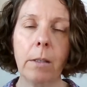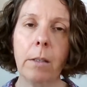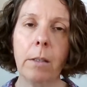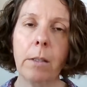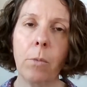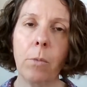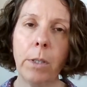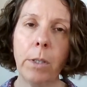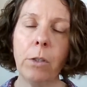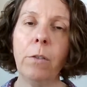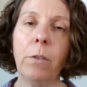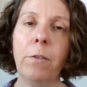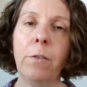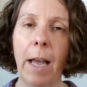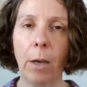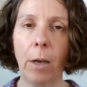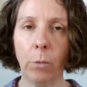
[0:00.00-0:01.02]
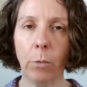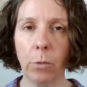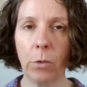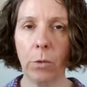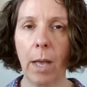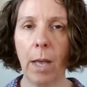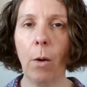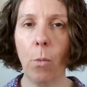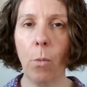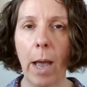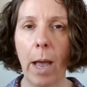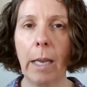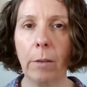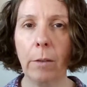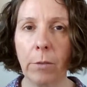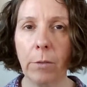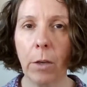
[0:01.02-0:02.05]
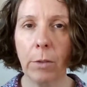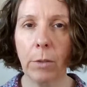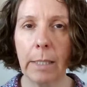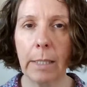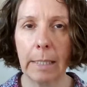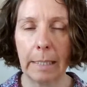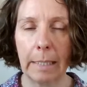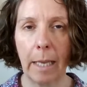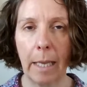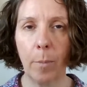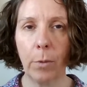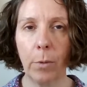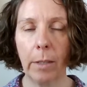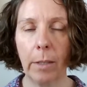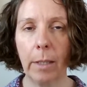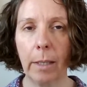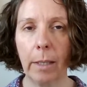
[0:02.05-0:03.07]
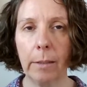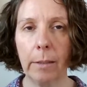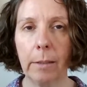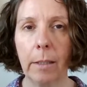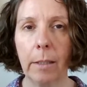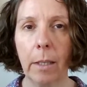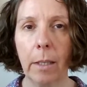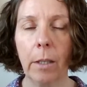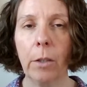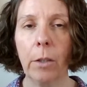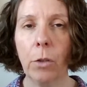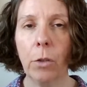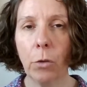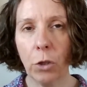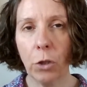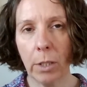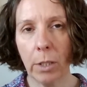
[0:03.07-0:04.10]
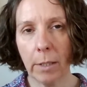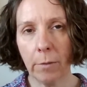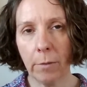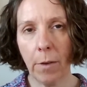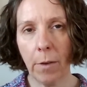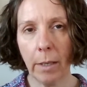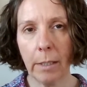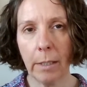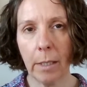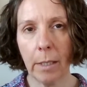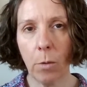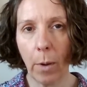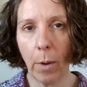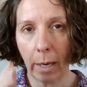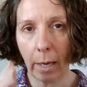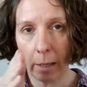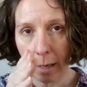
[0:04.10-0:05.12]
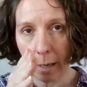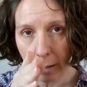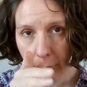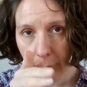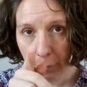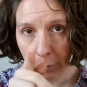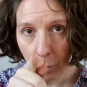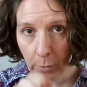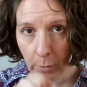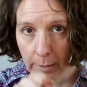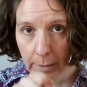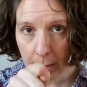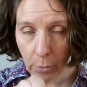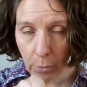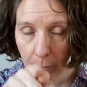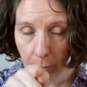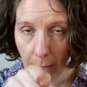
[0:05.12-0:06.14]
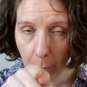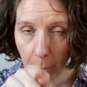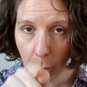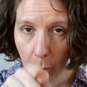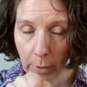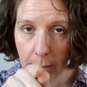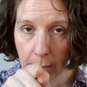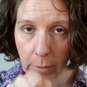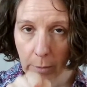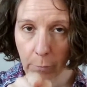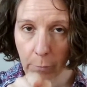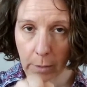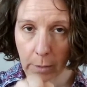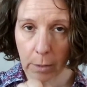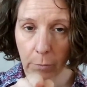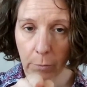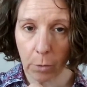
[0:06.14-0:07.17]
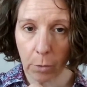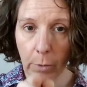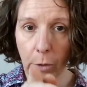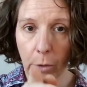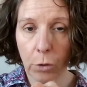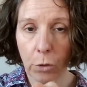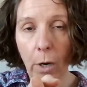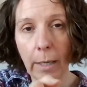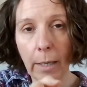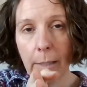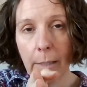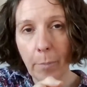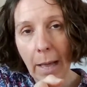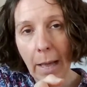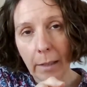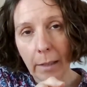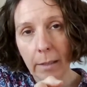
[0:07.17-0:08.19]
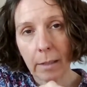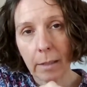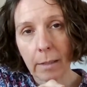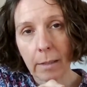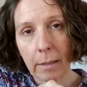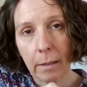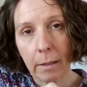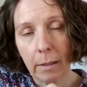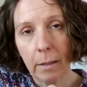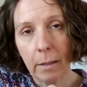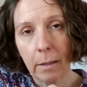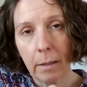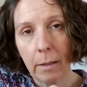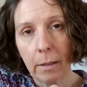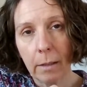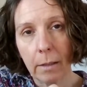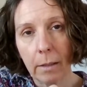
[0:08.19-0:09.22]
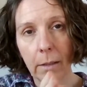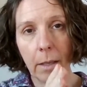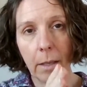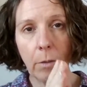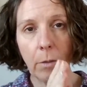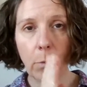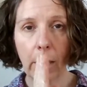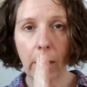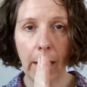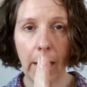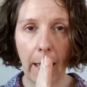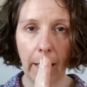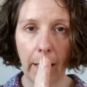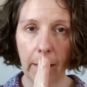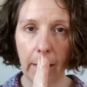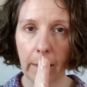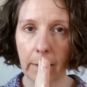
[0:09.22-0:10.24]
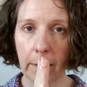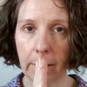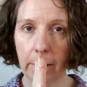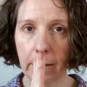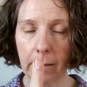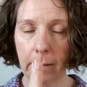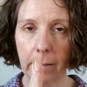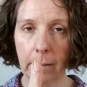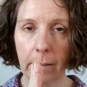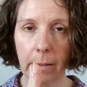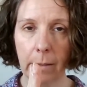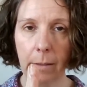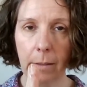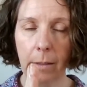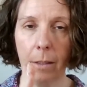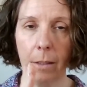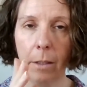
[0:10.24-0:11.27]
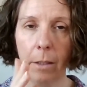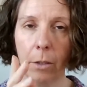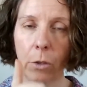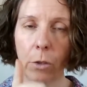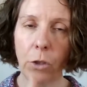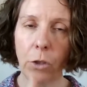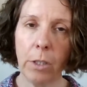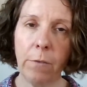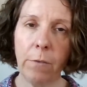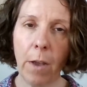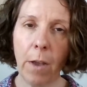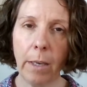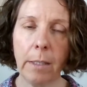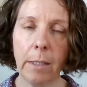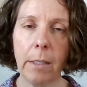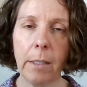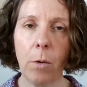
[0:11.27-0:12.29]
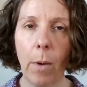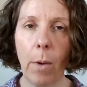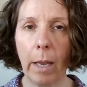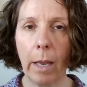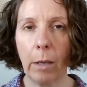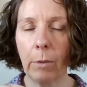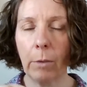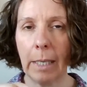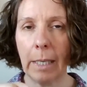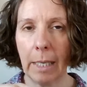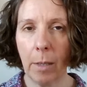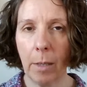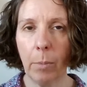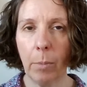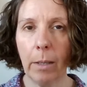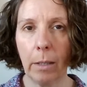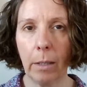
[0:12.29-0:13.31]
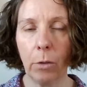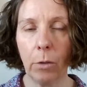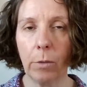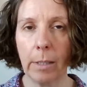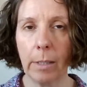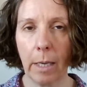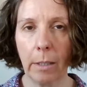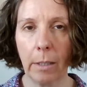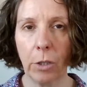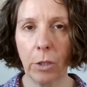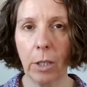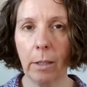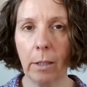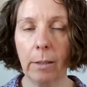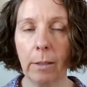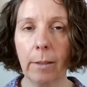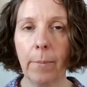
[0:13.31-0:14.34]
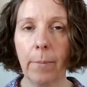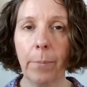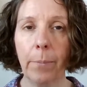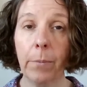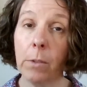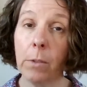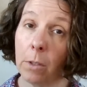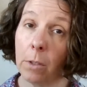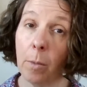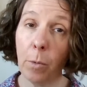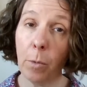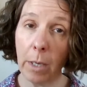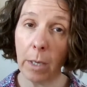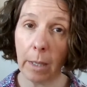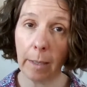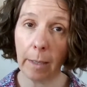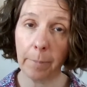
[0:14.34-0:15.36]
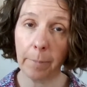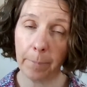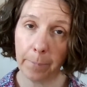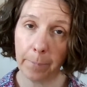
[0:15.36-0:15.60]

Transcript: So once you've found that way of noticing that breathing, you're just finding a way, like focusing on that point in front of you when you're trying to balance on one leg. You're just finding a way of keeping your attention to the breathing.